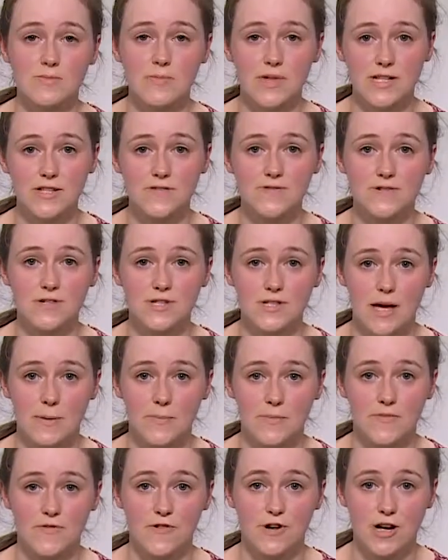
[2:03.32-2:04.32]
blood for
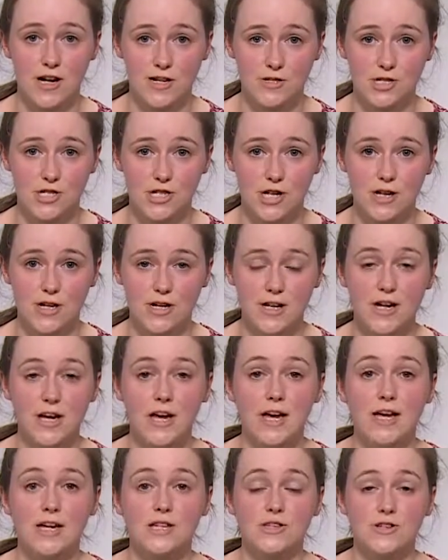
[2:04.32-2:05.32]
sample for culture
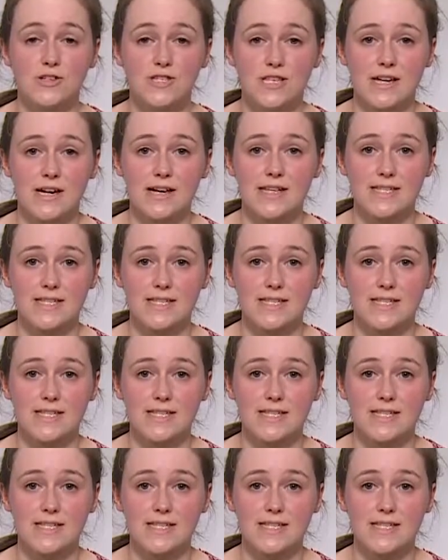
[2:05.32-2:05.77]
using a